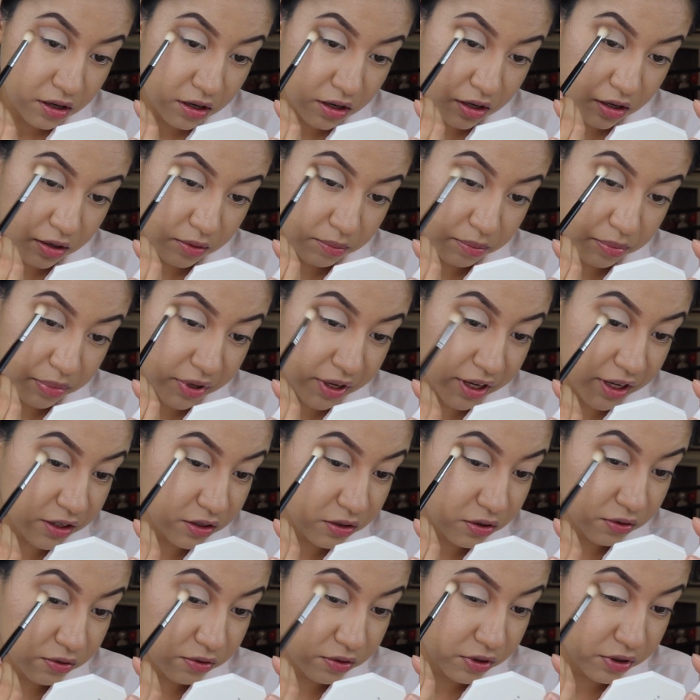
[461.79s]
And
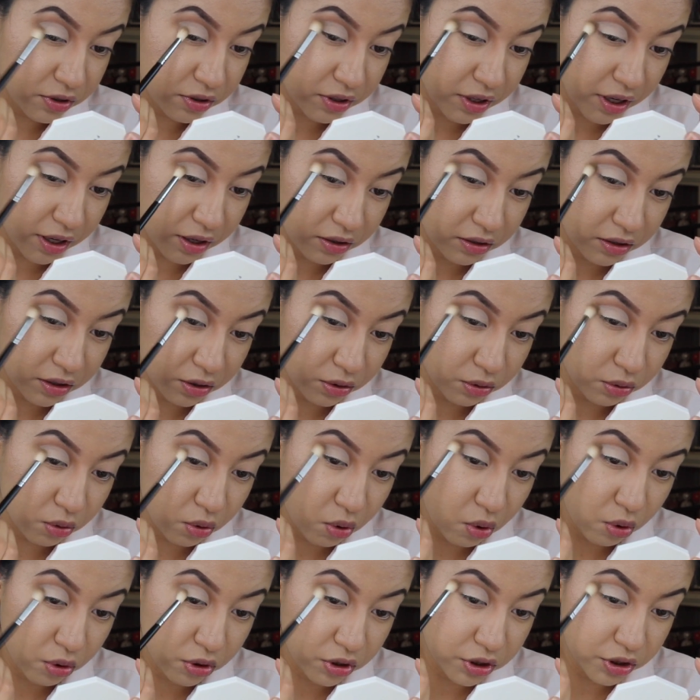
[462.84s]
blend over that little
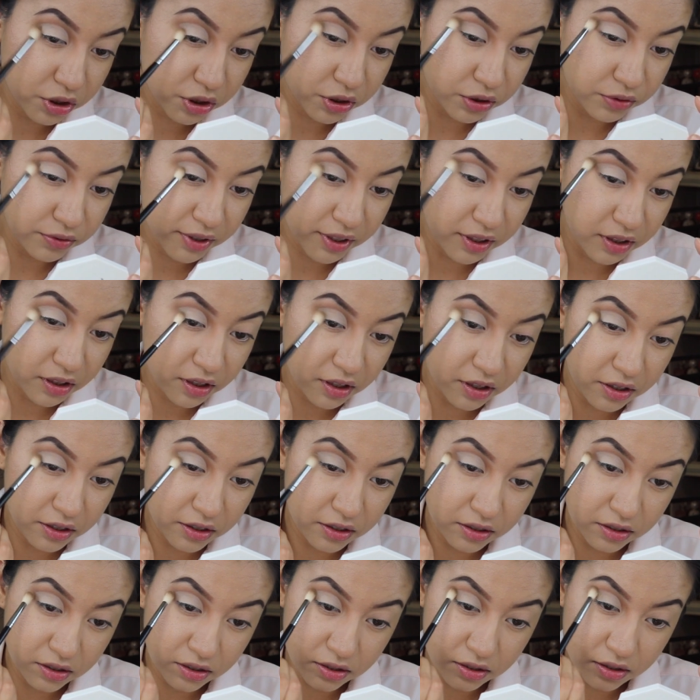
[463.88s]
corner right
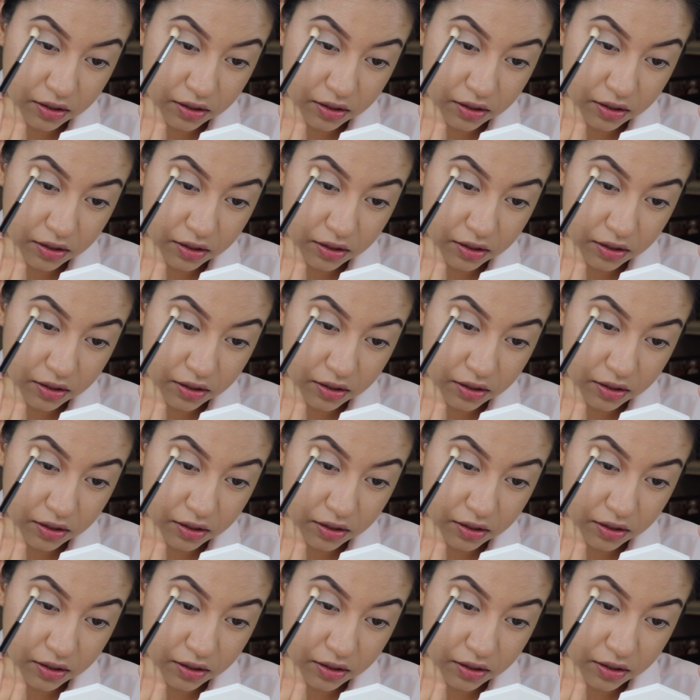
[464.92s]
there.